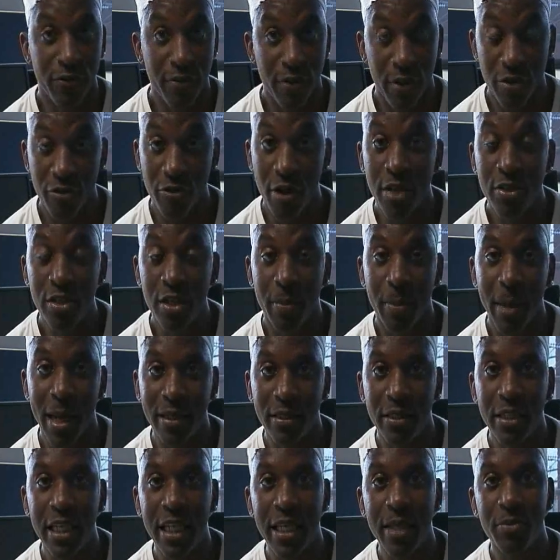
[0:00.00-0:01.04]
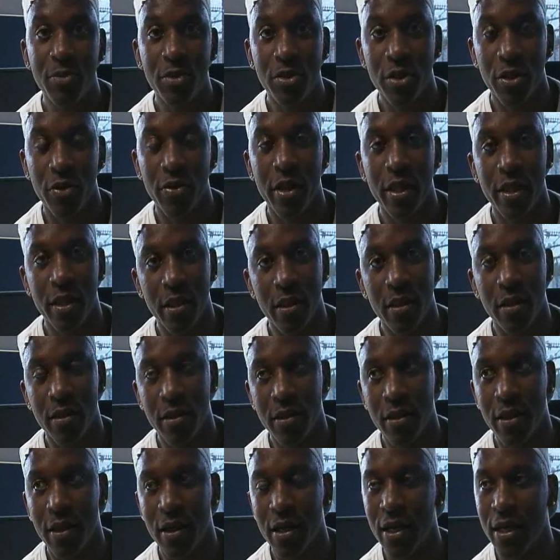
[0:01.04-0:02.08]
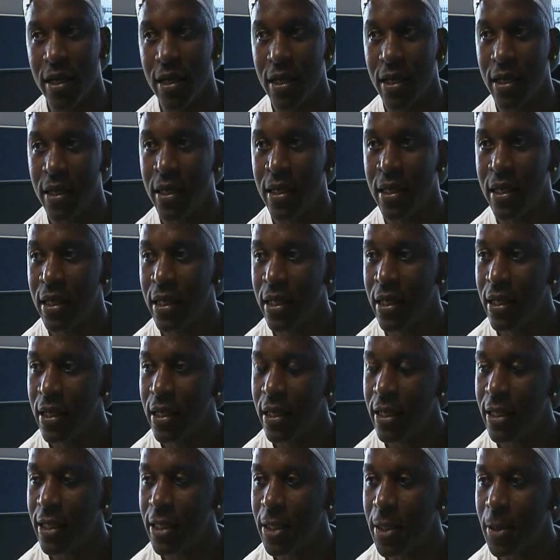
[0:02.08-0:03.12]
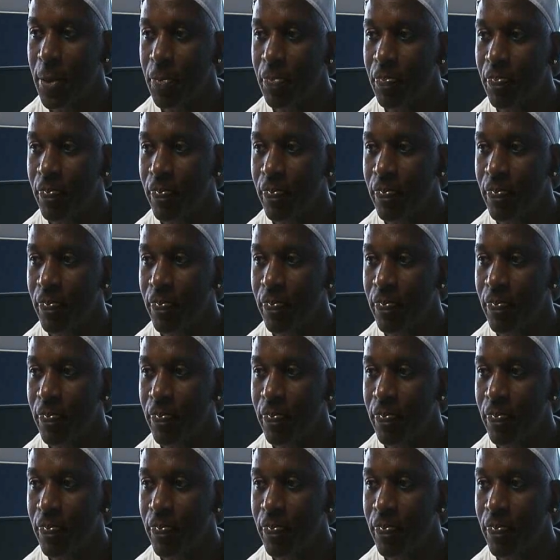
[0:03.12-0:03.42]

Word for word: the rest of my team so that uh, um,